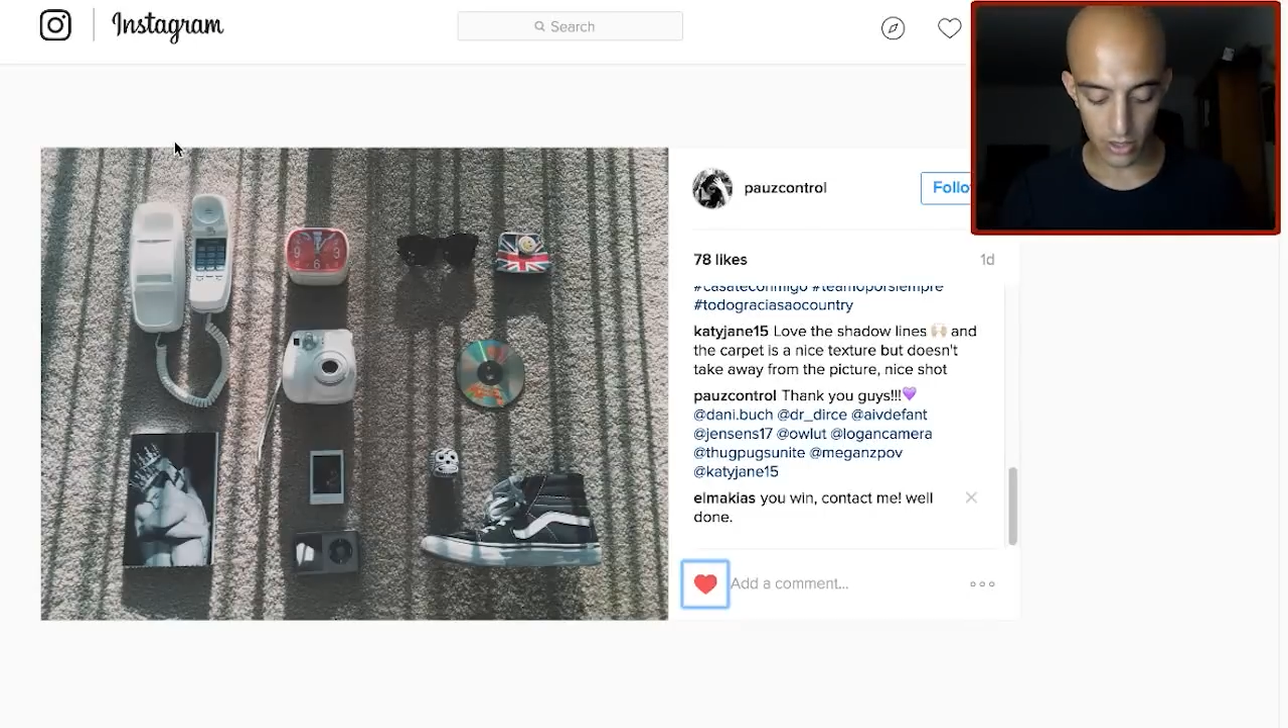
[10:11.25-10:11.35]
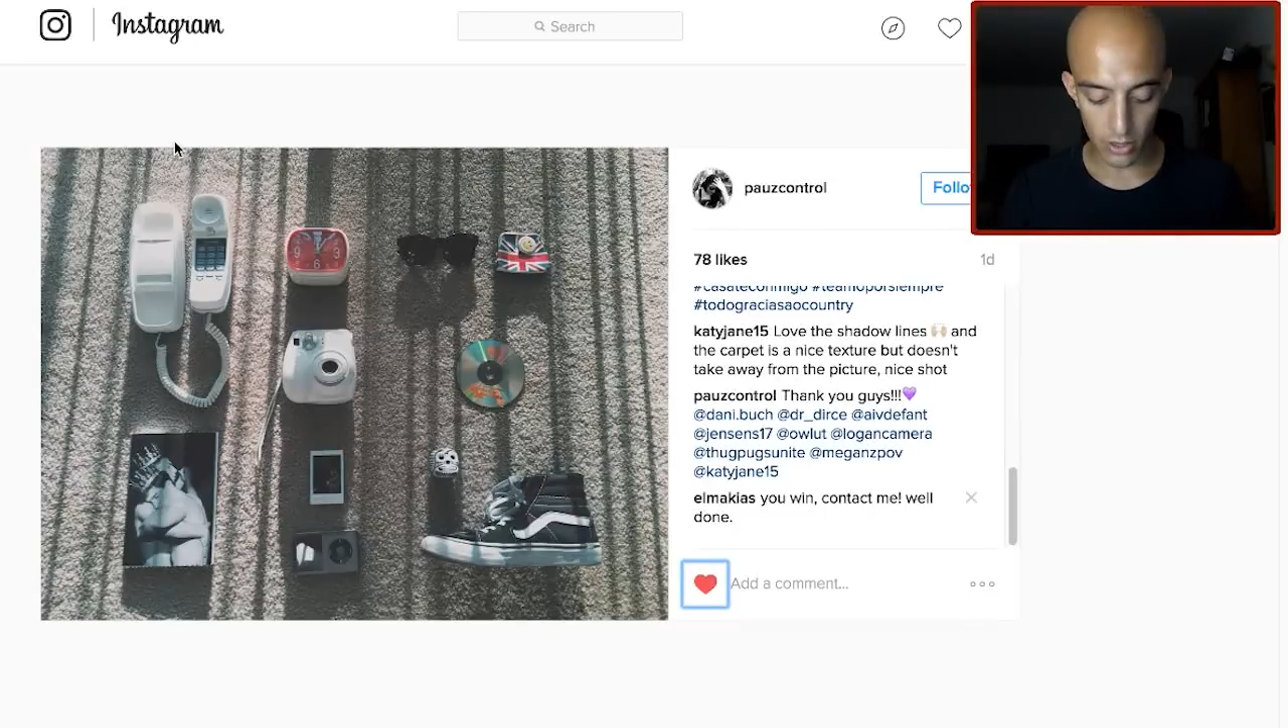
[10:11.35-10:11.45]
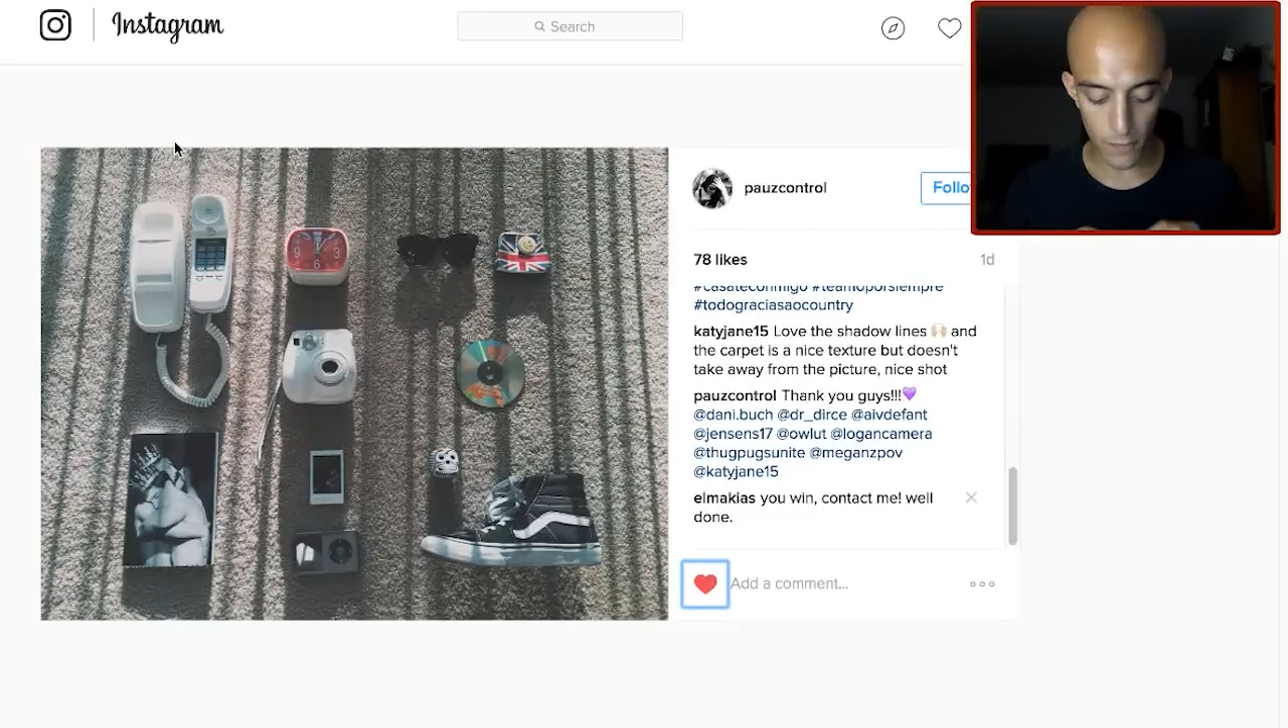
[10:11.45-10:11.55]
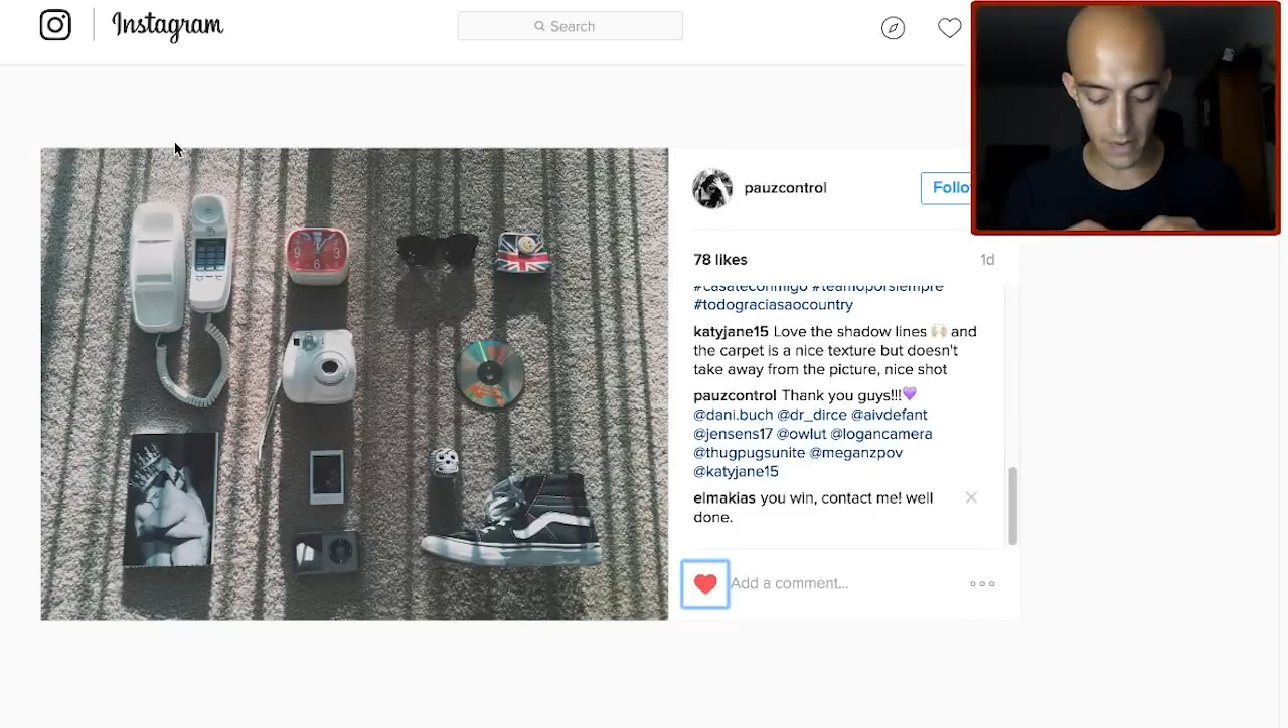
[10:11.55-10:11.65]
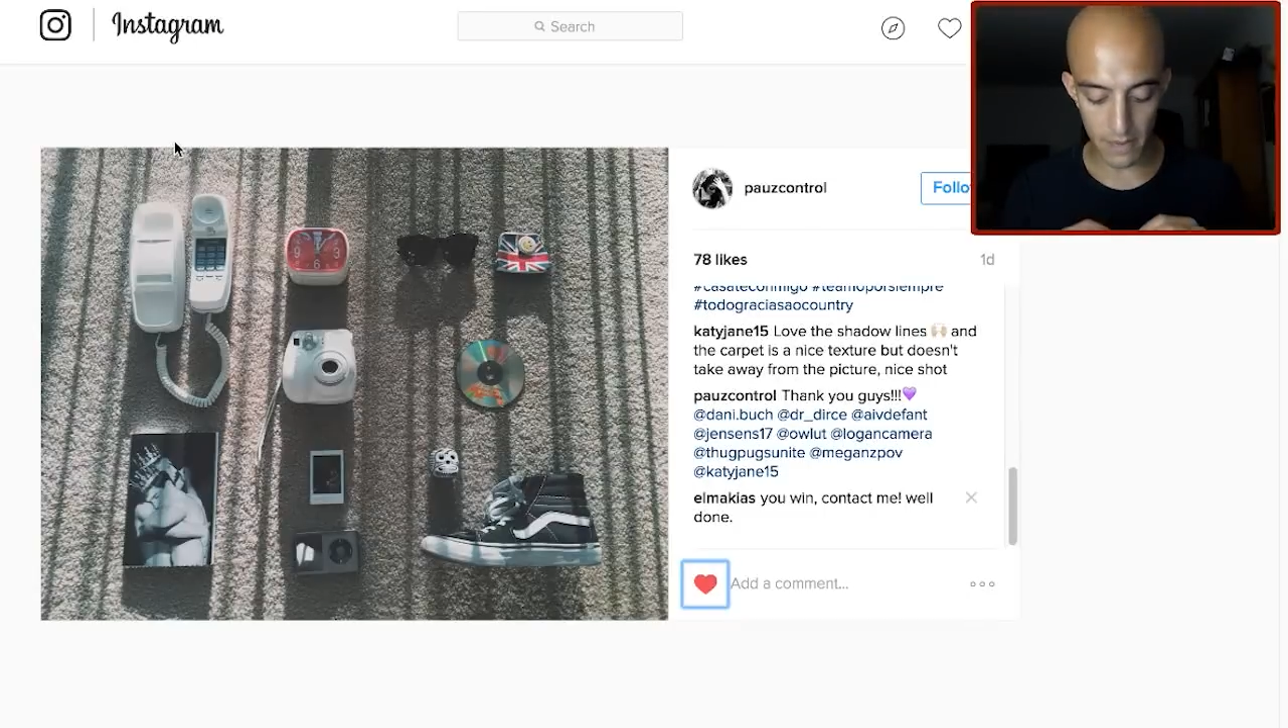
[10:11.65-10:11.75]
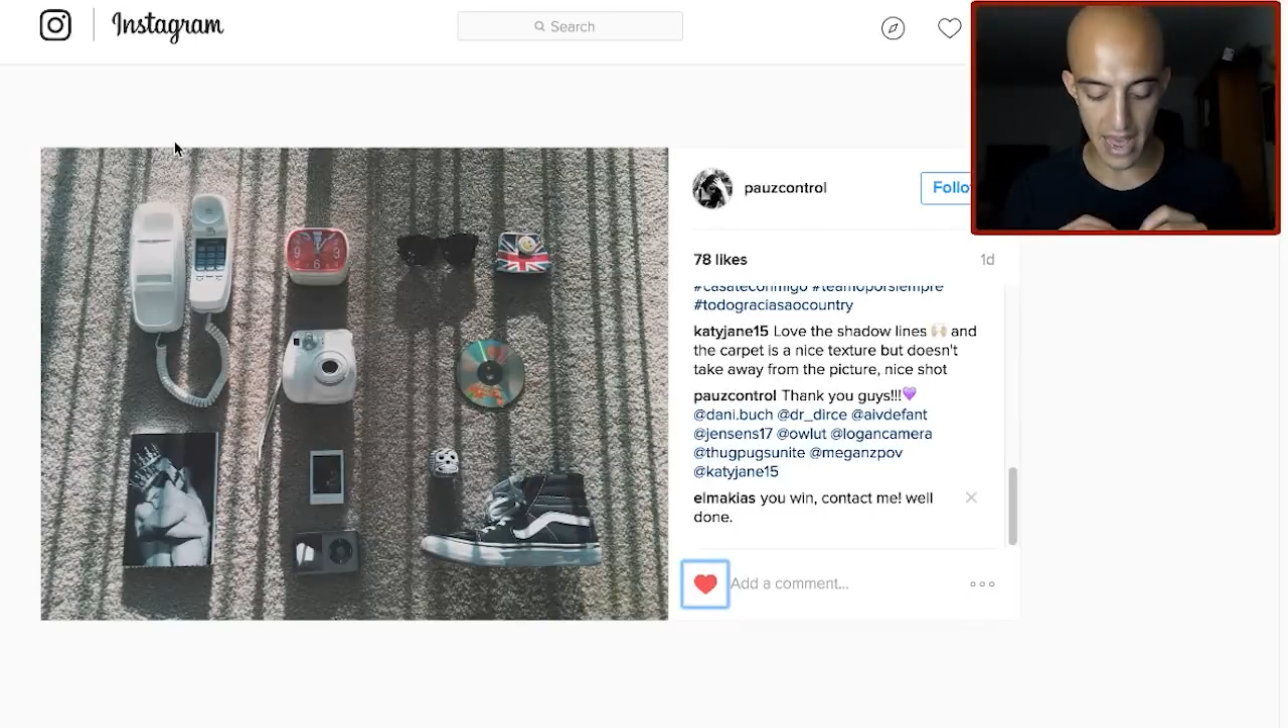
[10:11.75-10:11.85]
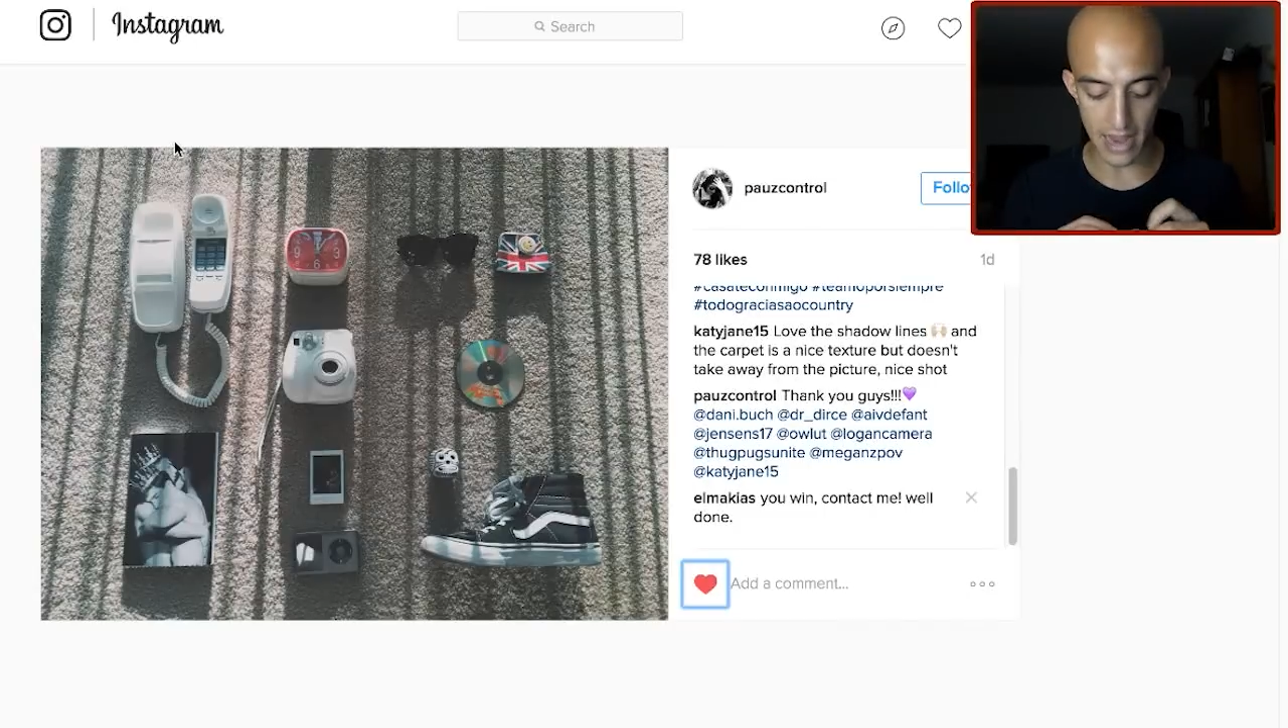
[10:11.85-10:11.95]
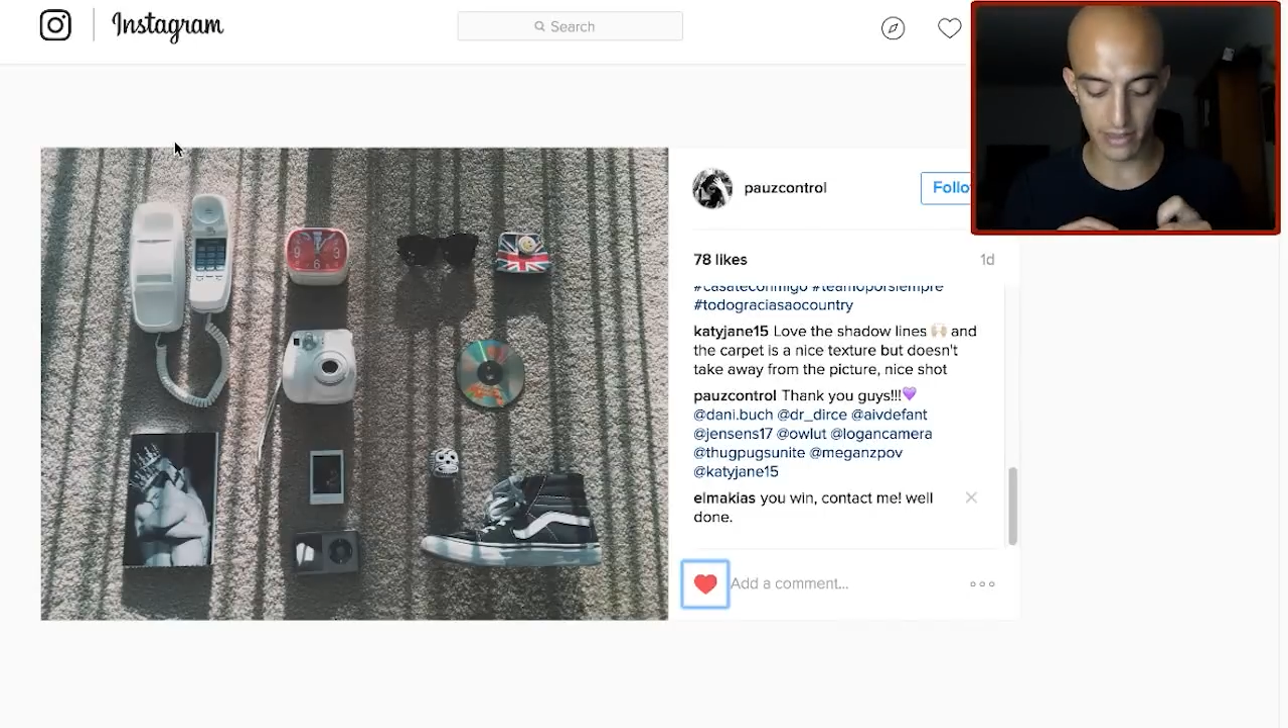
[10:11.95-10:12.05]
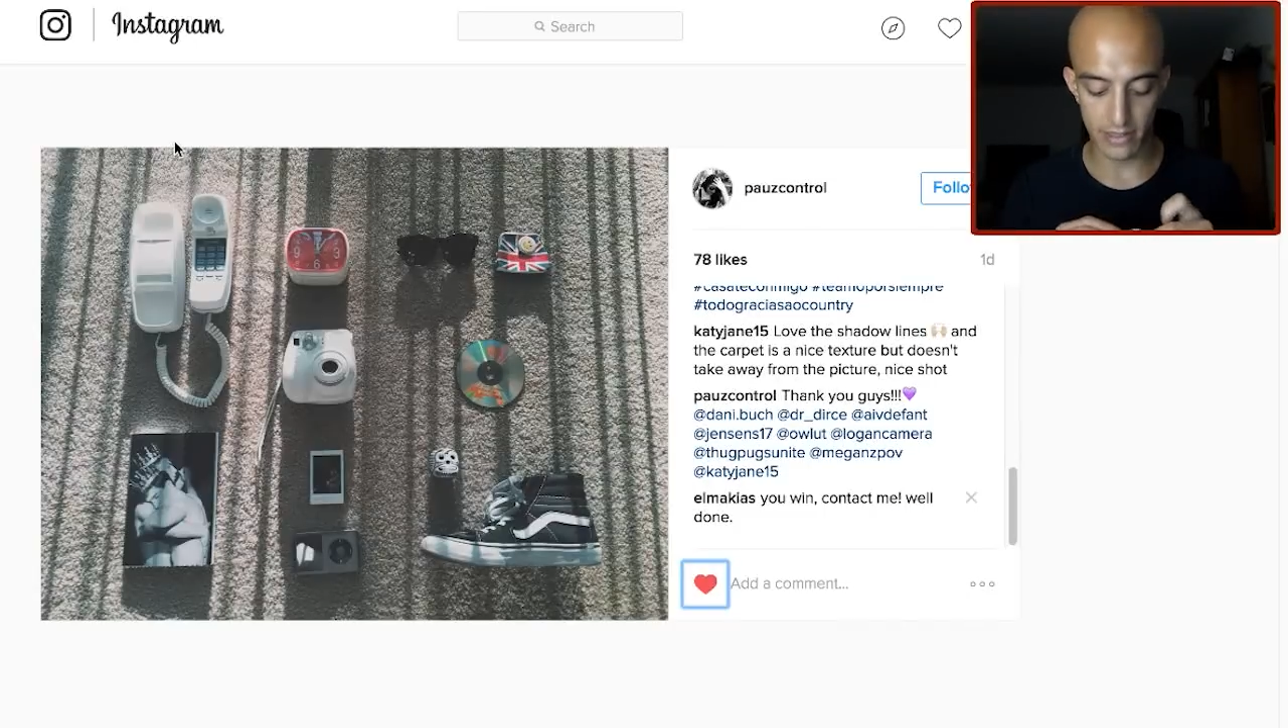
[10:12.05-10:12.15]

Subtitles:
a little pin pack.